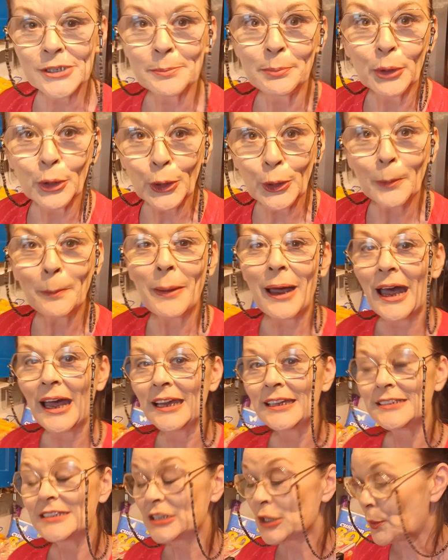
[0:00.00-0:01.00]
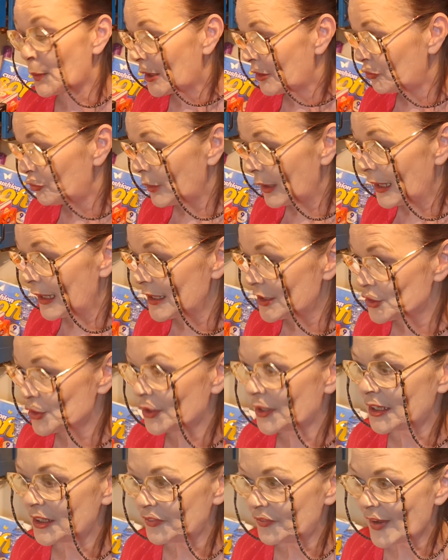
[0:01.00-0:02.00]
of bulk buys, so I really
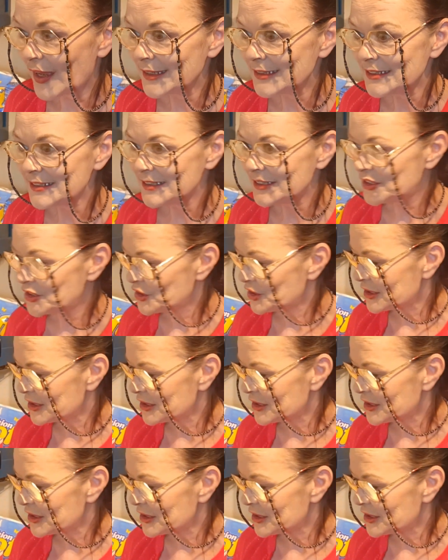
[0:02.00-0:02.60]
took advantage